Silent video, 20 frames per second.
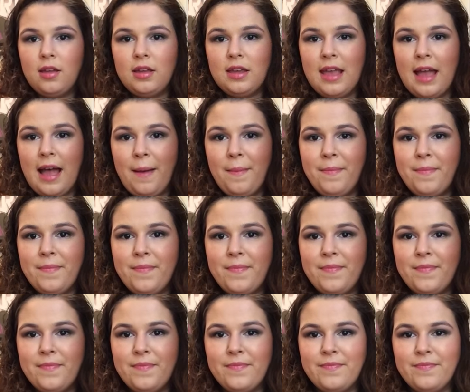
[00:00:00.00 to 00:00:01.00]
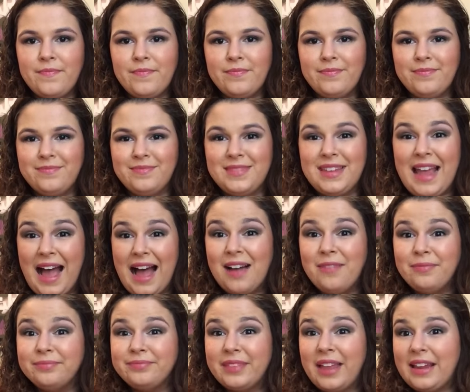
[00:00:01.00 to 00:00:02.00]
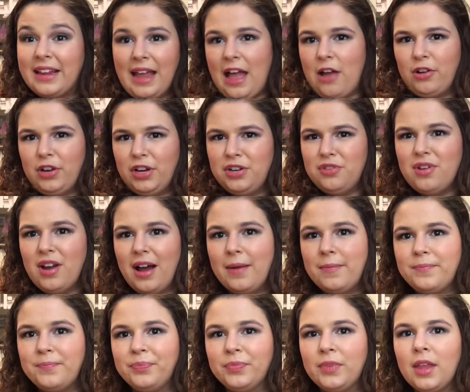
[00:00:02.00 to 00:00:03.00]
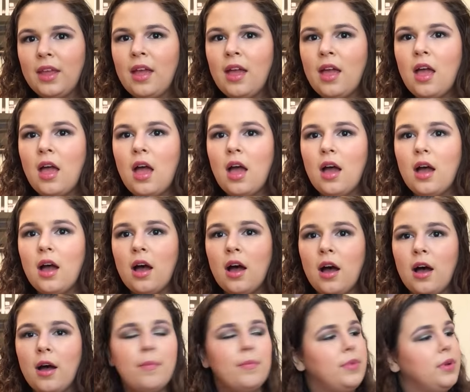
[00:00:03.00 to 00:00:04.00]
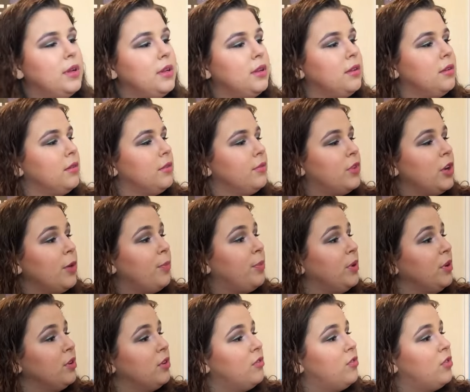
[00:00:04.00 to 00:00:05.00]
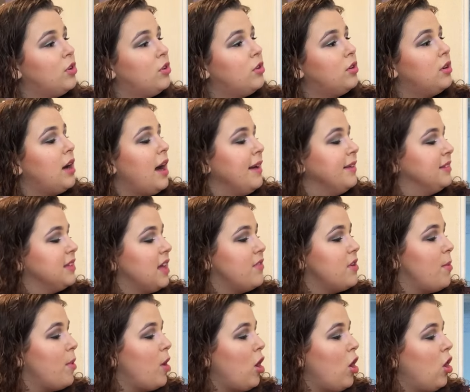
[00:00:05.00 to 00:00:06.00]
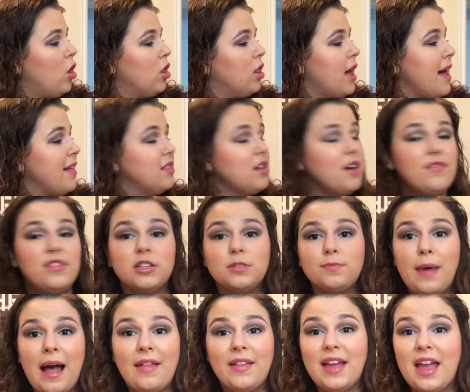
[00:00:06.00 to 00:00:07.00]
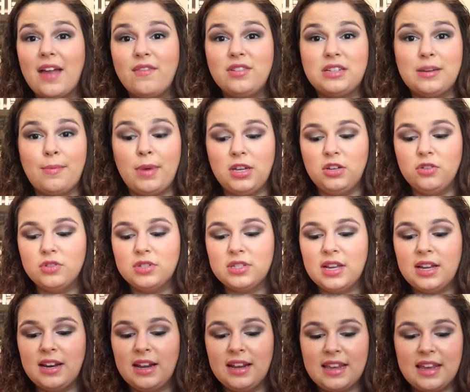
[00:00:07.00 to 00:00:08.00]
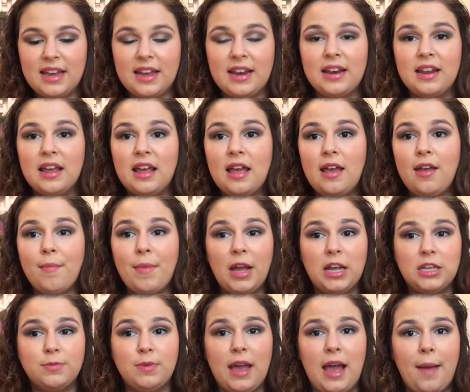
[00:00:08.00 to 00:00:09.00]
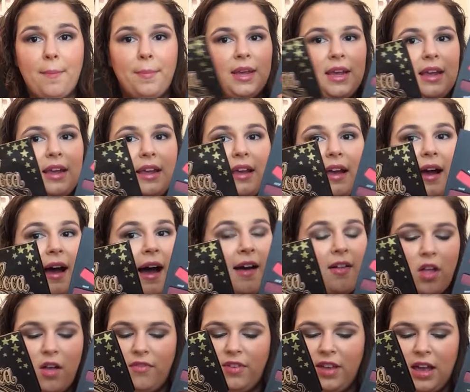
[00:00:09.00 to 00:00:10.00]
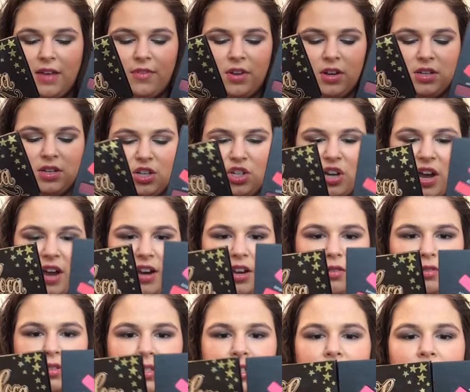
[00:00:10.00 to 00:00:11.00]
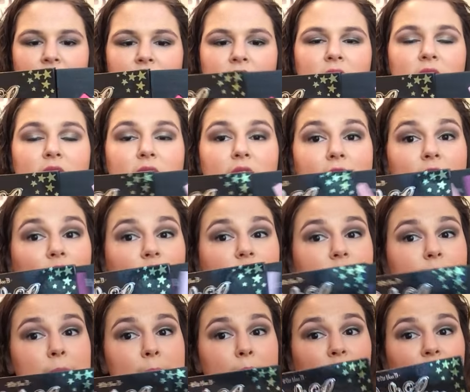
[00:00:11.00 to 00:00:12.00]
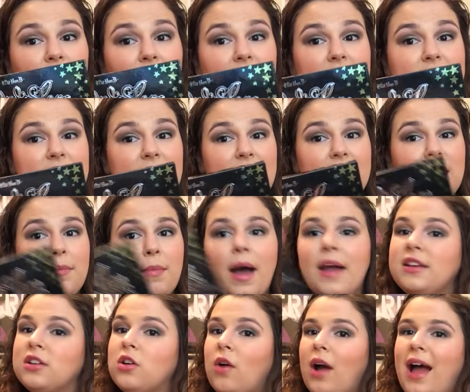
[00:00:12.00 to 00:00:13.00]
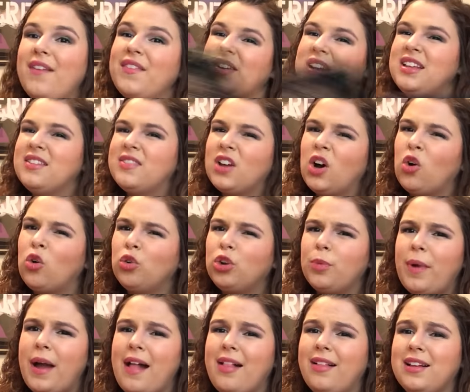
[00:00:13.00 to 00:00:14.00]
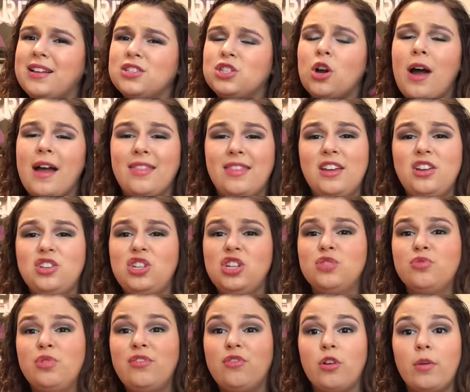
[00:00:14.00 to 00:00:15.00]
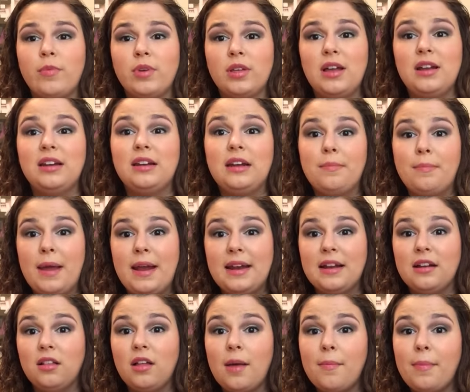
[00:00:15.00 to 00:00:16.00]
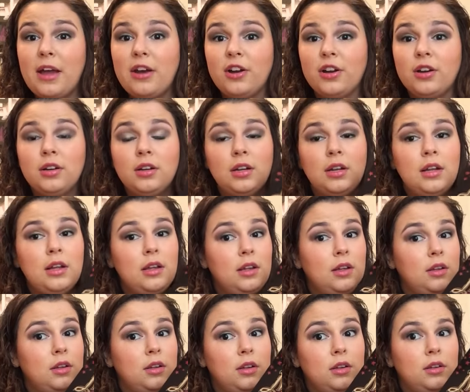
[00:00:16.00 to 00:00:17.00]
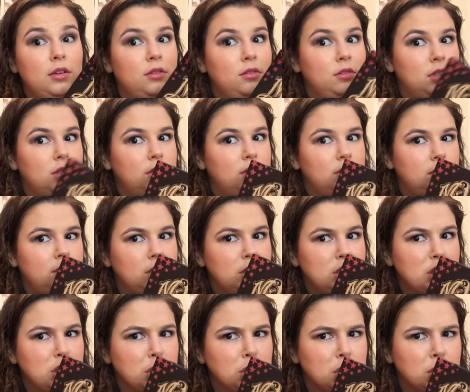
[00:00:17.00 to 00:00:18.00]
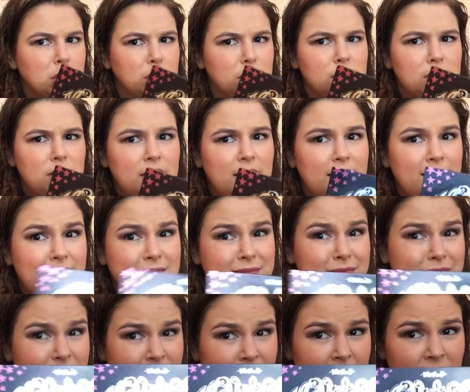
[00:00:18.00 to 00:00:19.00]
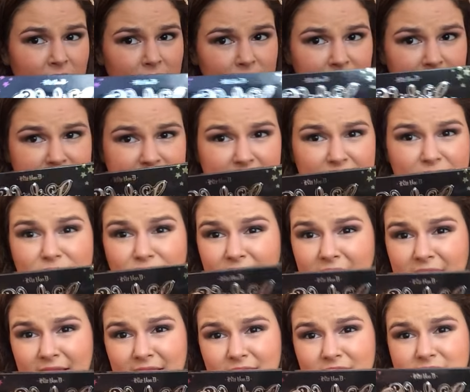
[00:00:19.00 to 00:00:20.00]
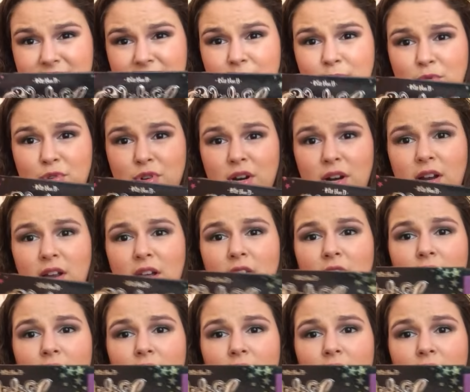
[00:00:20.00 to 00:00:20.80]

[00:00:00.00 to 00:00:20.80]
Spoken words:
Yeah. Yeah. Like, how can you not? They're beautiful. I love them all. I love this palette. Every time I use it, again, makes me happy. I love Kat D shadows. I know some people are anti them. I don't have any of the older palettes, so I think she's reformulated and made it a lot better. Ooh, I love this. I know you can't get this anymore,